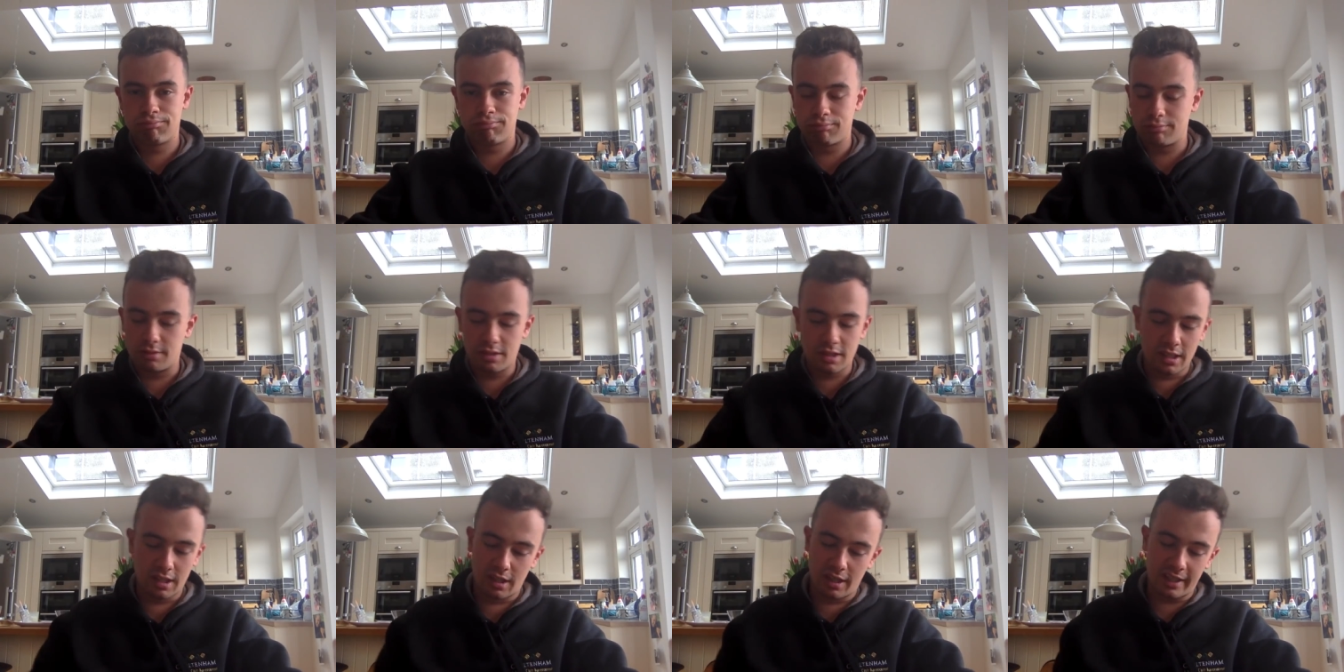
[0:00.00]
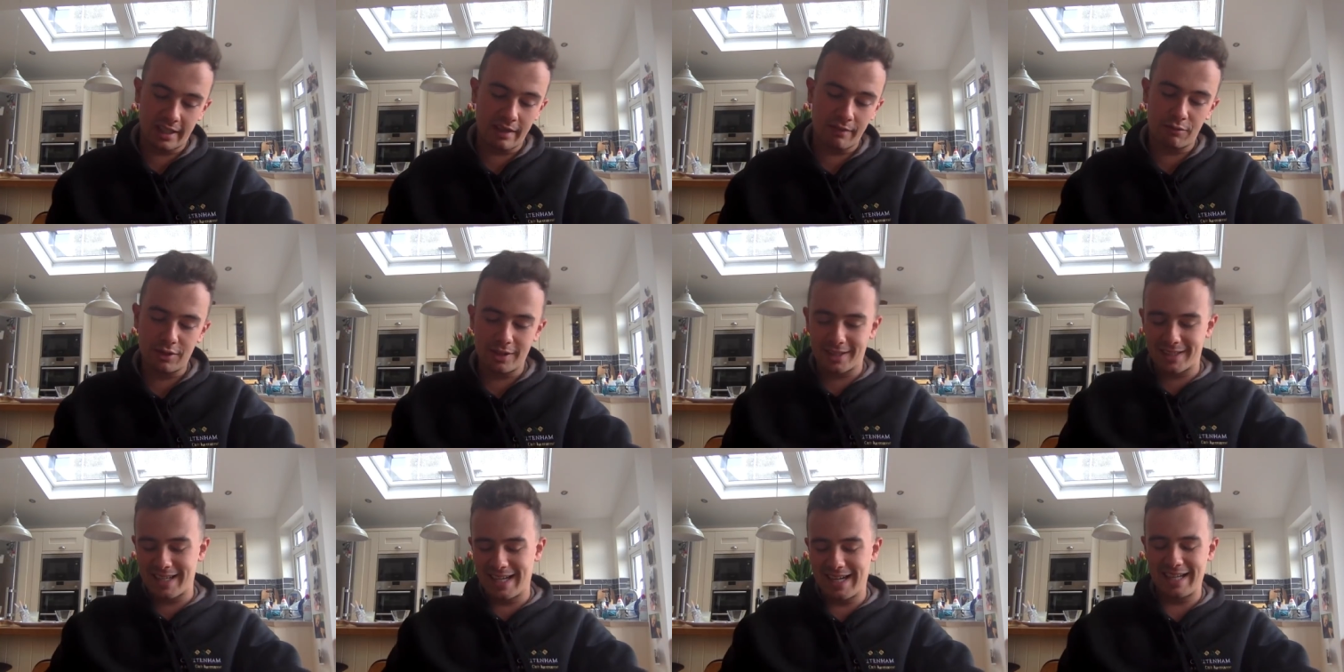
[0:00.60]
Like, if
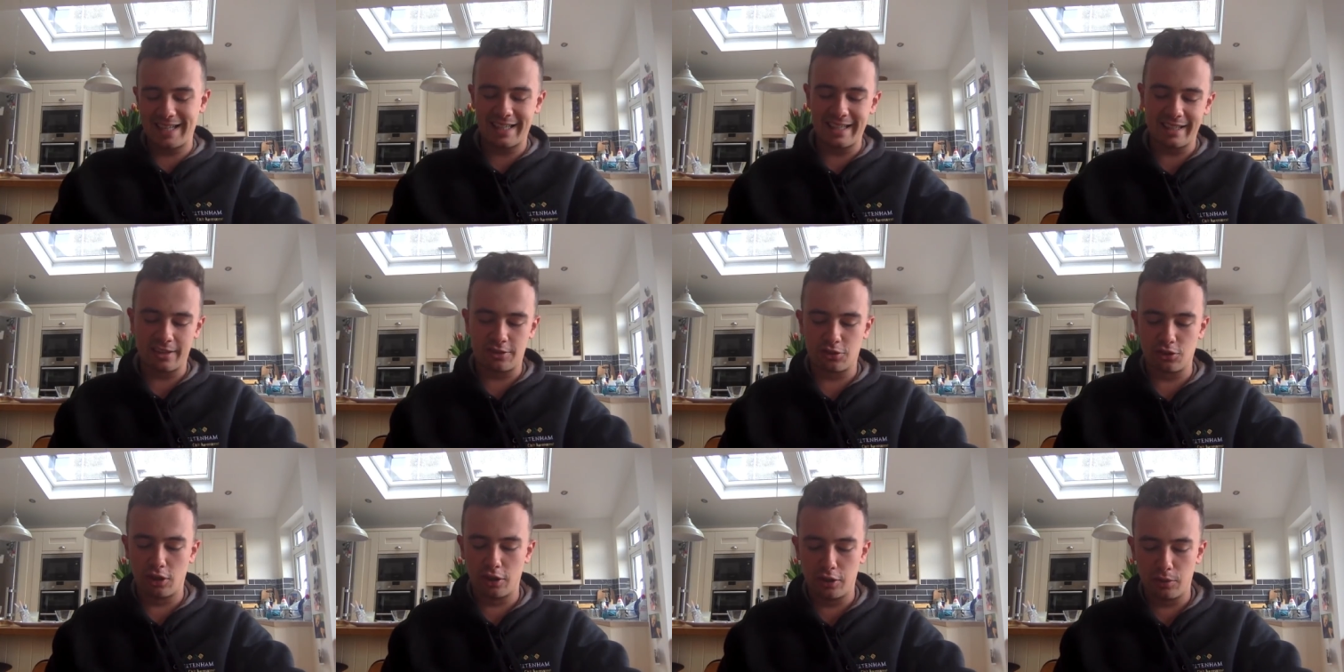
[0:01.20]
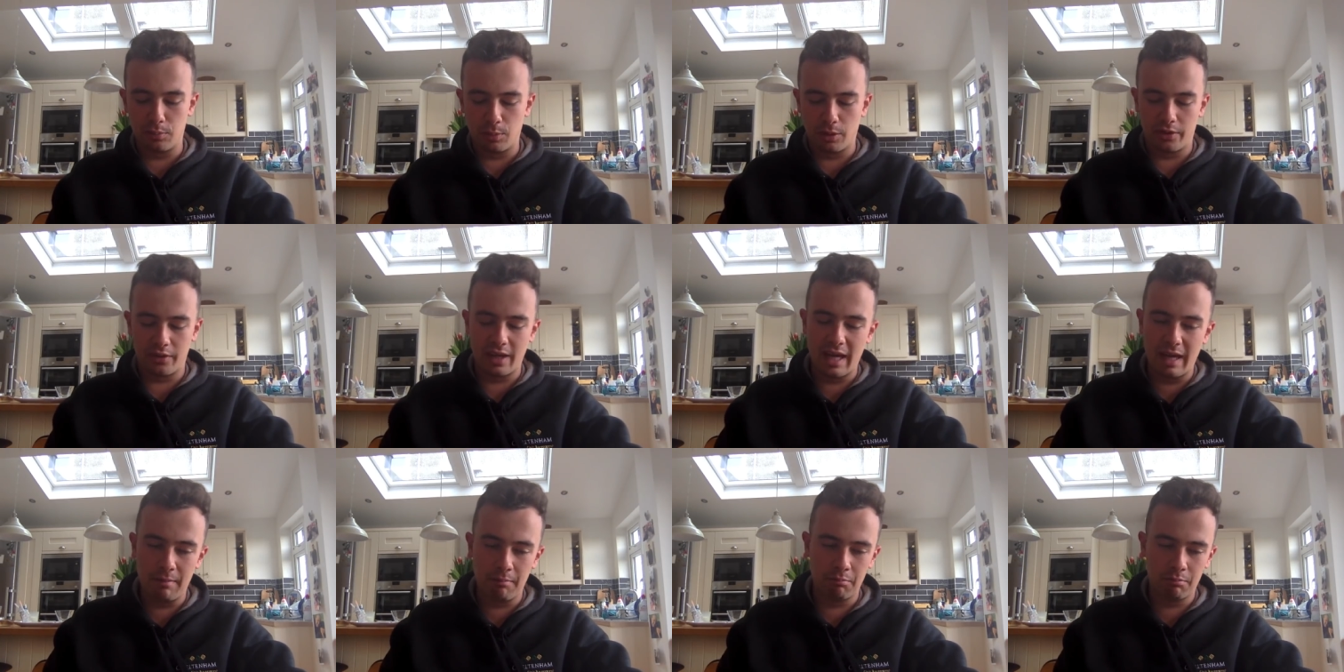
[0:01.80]
you can't get excited by
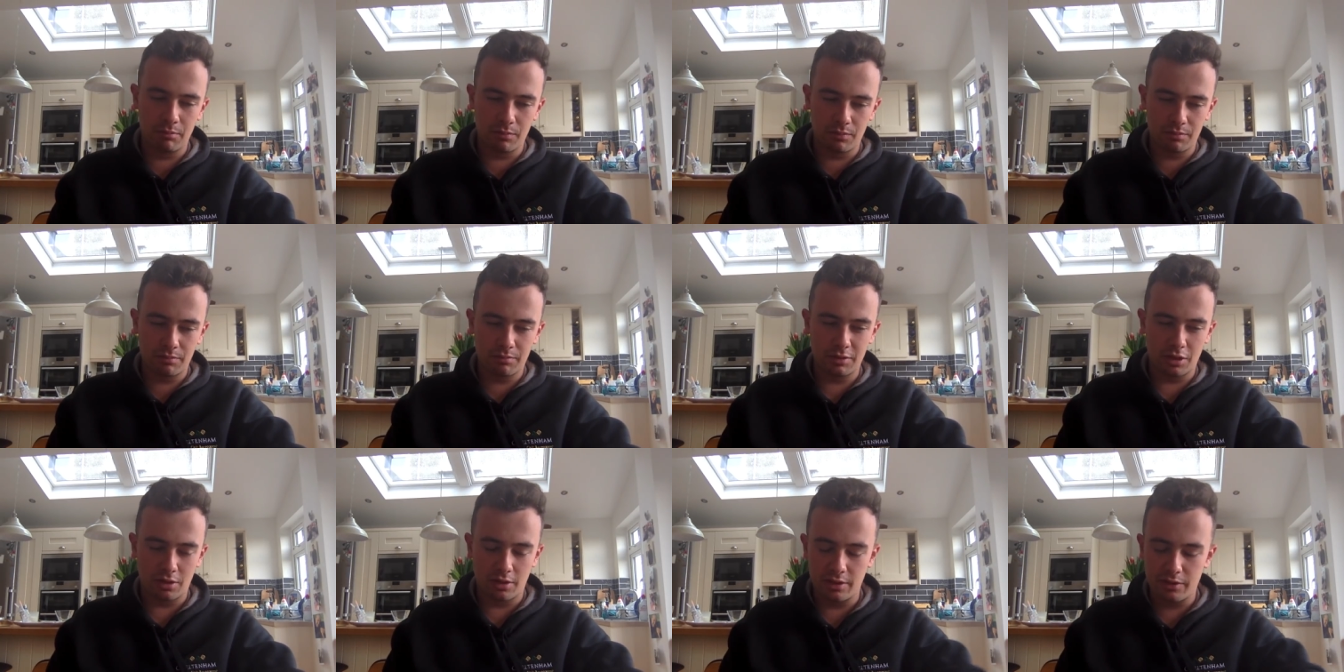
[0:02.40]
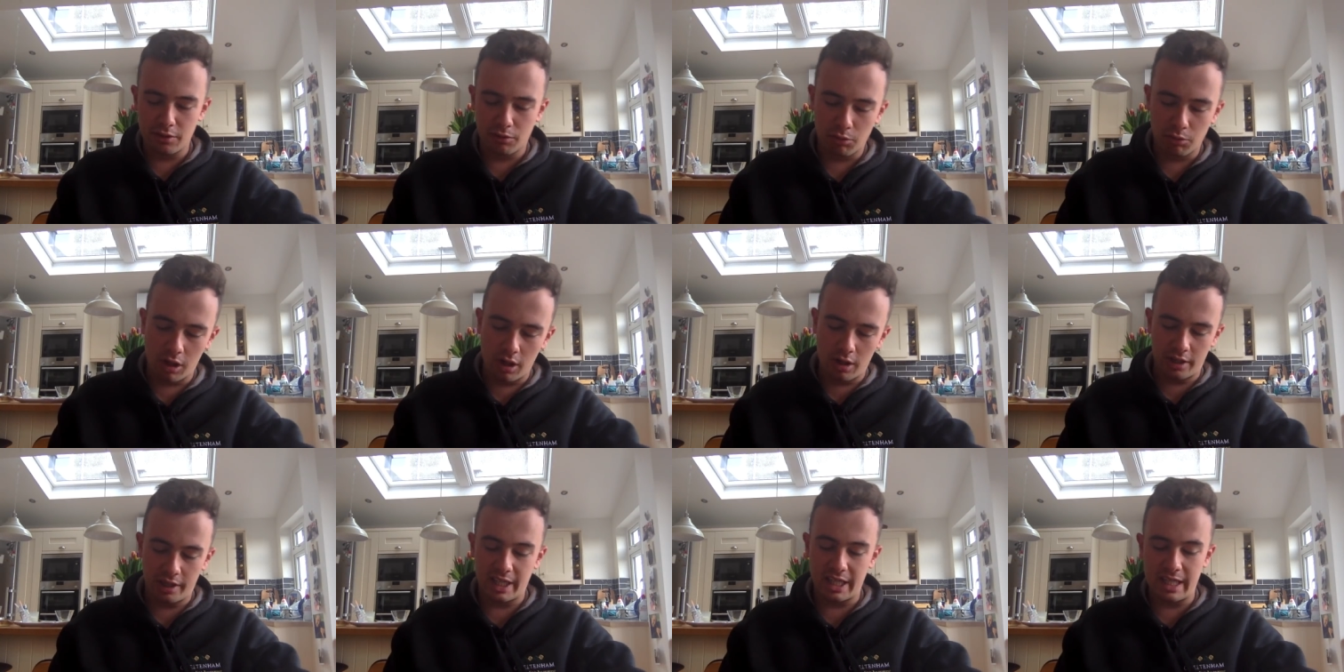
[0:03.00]
them, you're in the
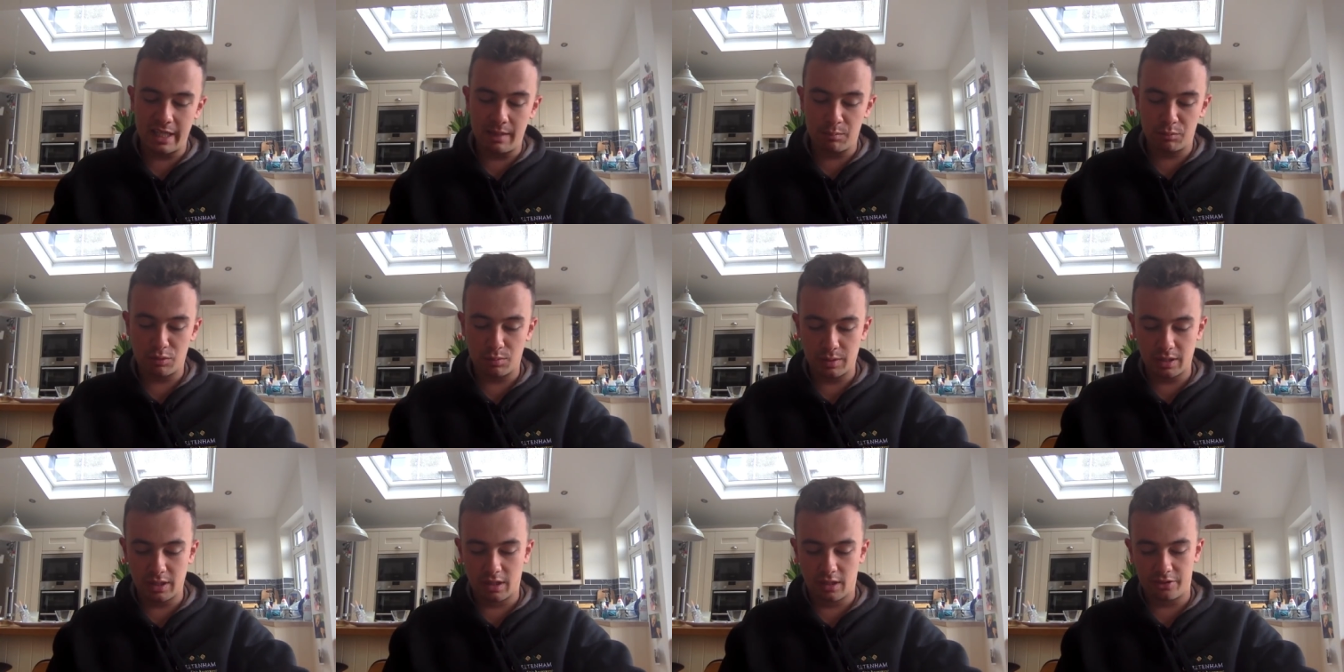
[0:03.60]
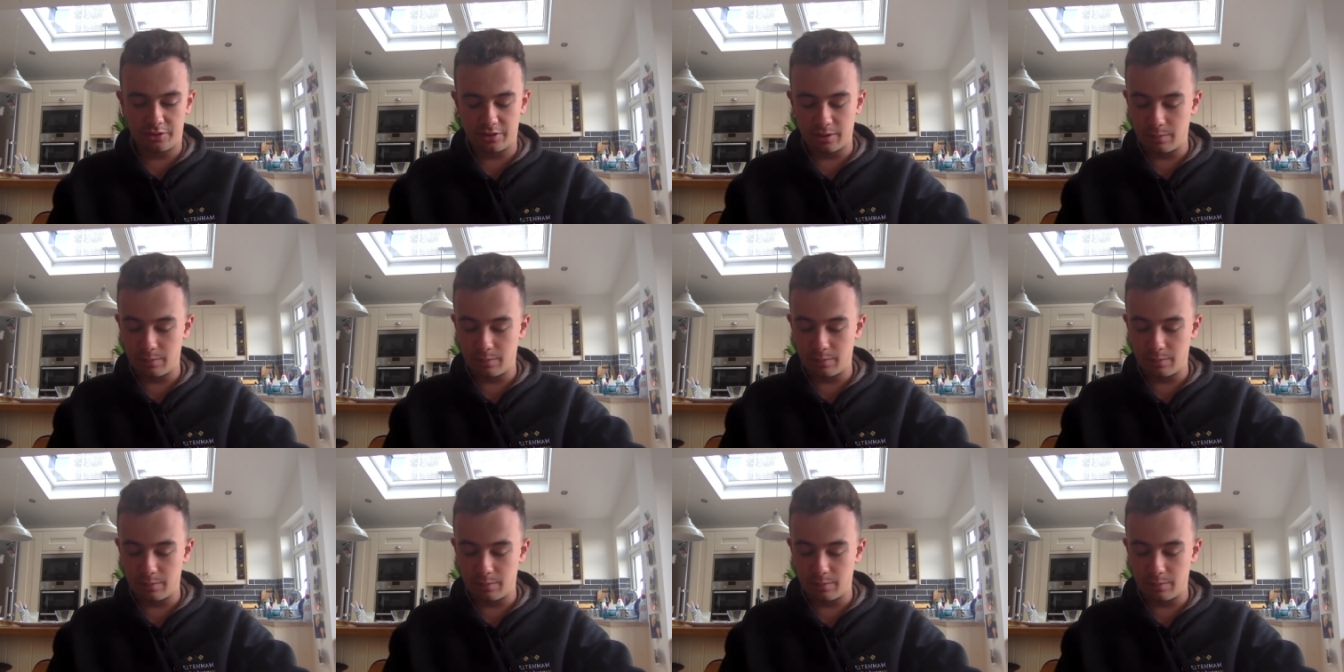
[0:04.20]
wrong game, to be honest.